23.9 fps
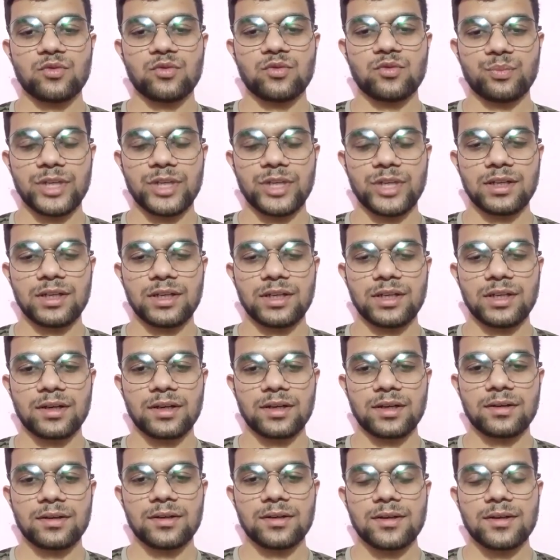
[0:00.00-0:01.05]
cheese also
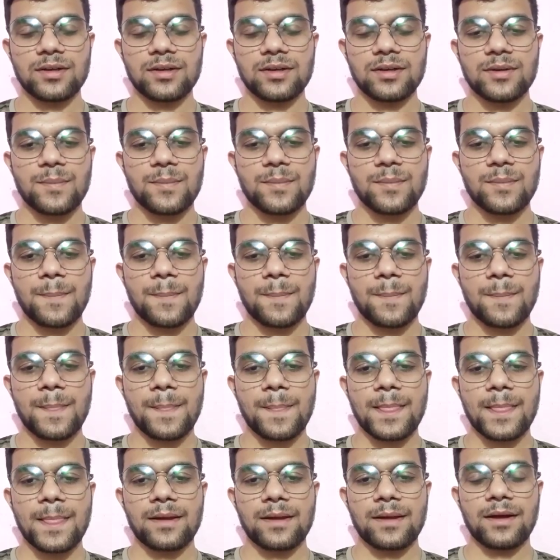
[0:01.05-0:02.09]
prepared by the
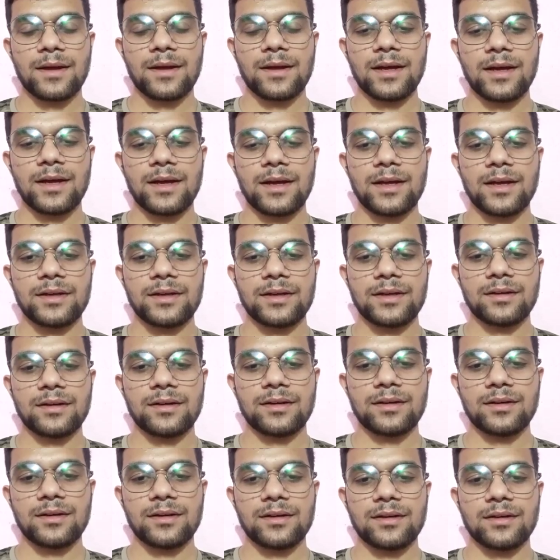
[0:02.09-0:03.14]
fermentation of
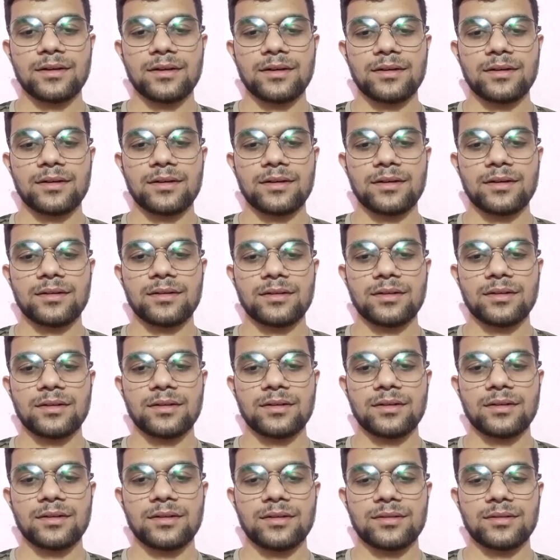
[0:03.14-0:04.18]
milk, but
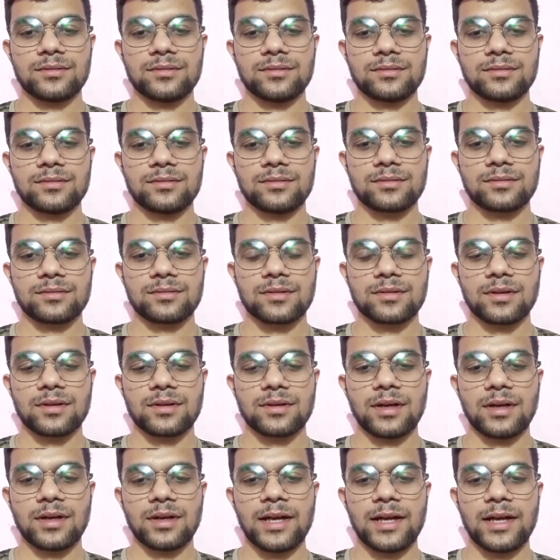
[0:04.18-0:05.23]
there is a variation of
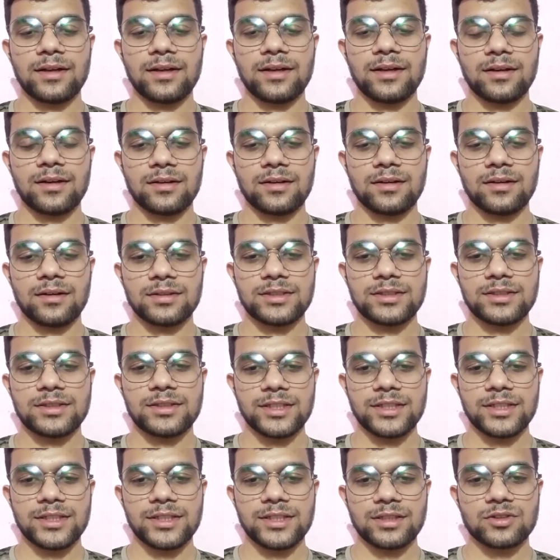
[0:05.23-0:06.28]
temperature in
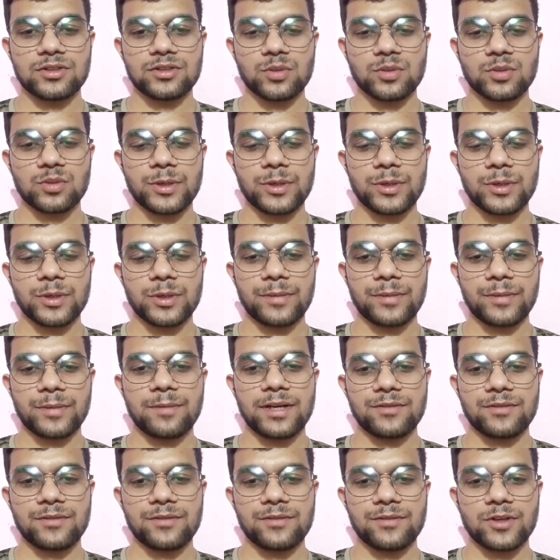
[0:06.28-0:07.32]
production of both.
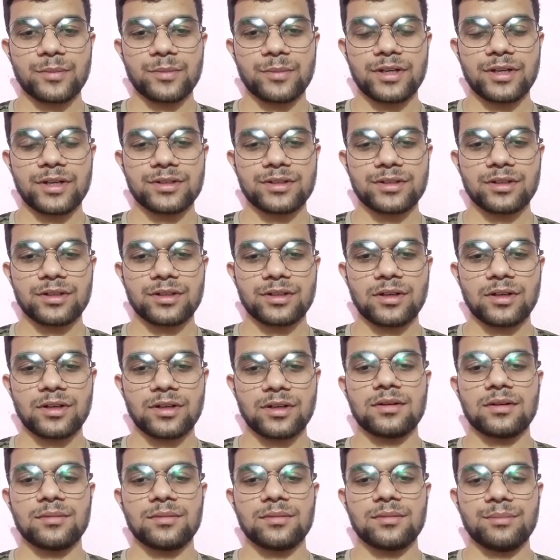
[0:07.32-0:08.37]
Uh,
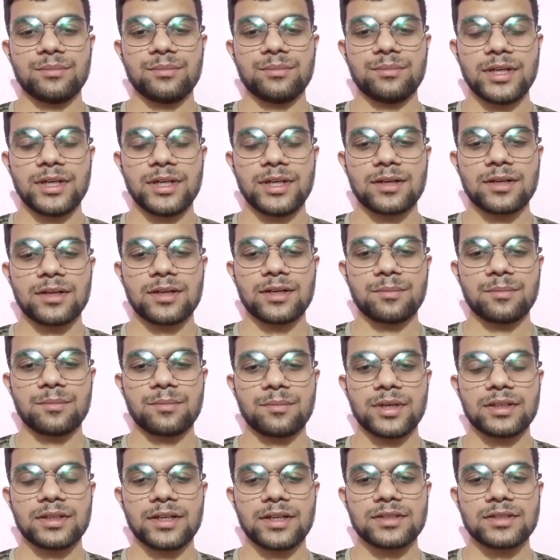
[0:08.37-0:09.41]
and soya
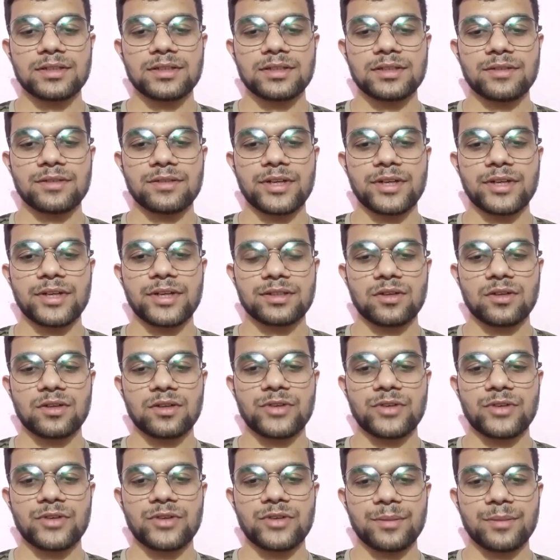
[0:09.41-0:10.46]
sauce, which is a
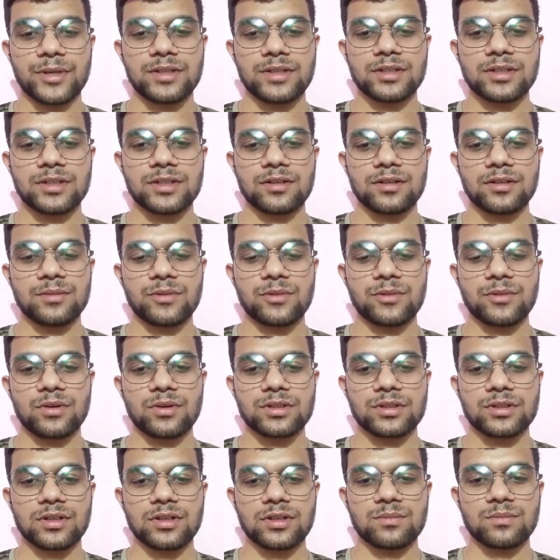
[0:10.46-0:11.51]
fermentative
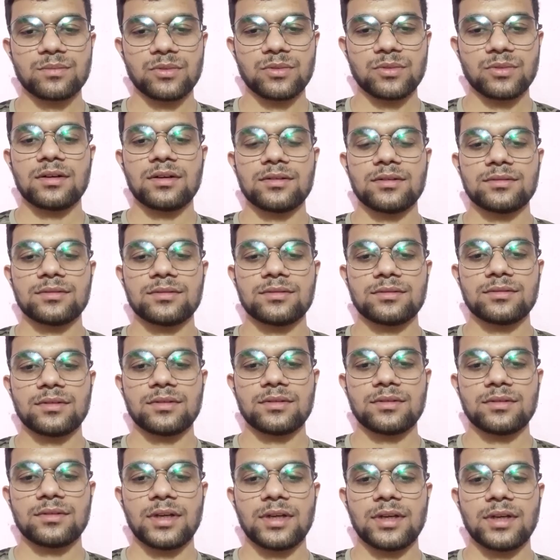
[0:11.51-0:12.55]
product prepared from
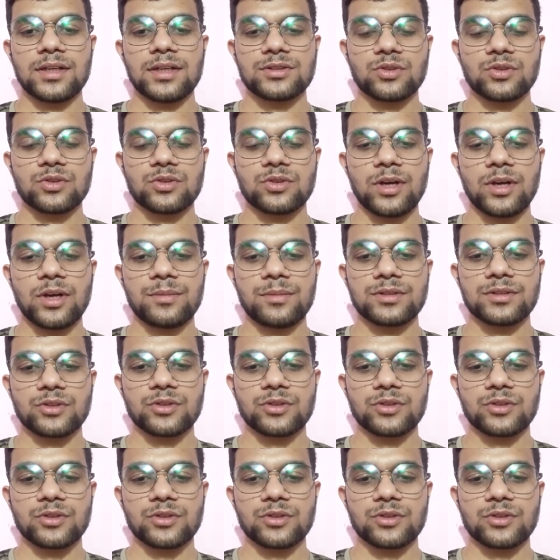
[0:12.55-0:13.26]
soya beans,